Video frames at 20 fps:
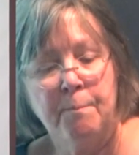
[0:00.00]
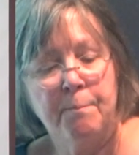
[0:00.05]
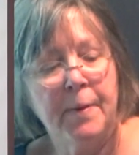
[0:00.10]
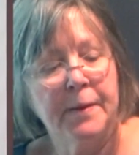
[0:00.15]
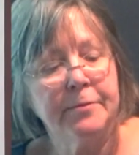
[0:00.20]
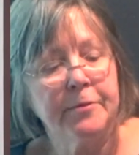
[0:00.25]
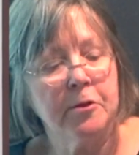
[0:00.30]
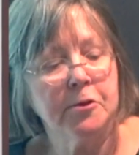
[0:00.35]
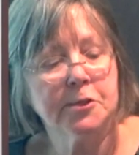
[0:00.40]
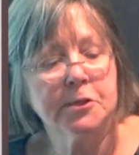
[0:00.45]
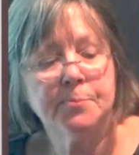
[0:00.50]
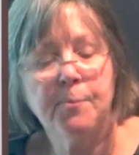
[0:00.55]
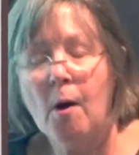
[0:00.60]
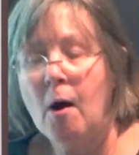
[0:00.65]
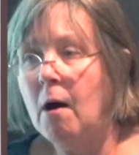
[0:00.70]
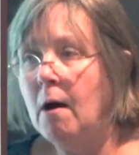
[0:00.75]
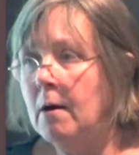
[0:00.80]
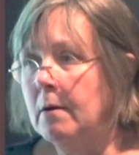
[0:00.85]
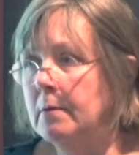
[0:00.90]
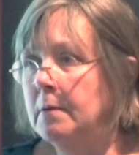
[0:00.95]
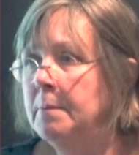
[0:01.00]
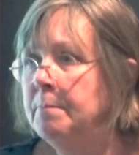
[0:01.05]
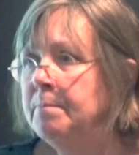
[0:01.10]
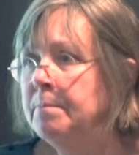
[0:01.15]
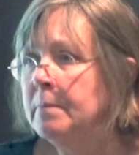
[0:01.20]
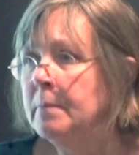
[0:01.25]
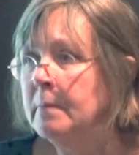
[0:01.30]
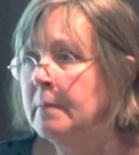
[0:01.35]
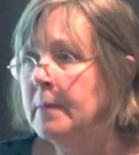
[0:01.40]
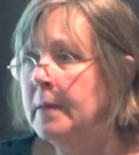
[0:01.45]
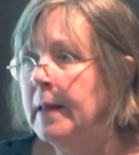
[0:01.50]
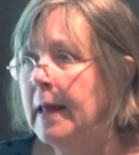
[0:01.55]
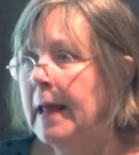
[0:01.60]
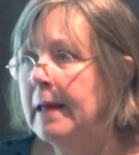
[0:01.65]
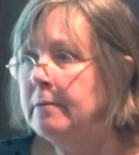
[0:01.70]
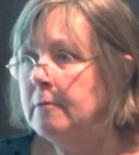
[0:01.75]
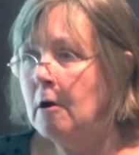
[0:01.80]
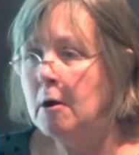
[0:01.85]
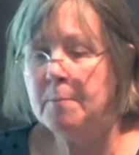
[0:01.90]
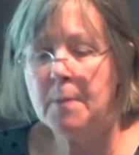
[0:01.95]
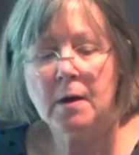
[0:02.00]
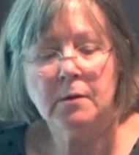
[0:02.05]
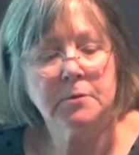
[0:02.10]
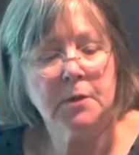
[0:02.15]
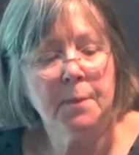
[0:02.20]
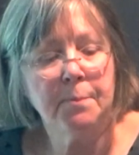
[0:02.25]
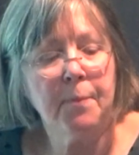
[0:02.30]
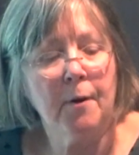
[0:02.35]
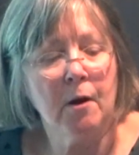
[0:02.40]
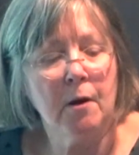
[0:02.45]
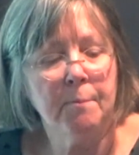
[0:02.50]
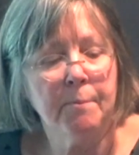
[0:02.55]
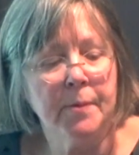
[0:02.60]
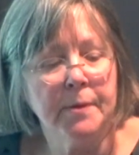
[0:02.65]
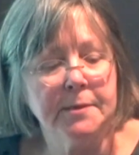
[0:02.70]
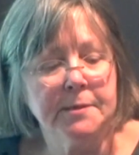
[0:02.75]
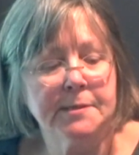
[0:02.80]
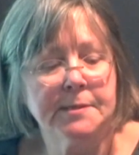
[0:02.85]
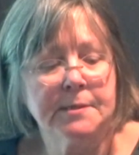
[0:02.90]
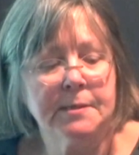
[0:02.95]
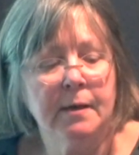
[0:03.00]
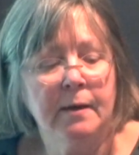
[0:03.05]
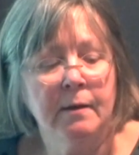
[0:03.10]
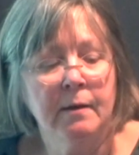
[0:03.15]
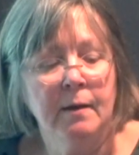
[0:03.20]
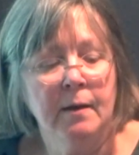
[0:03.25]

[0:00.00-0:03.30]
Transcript: But they're small and they're multi-purpose.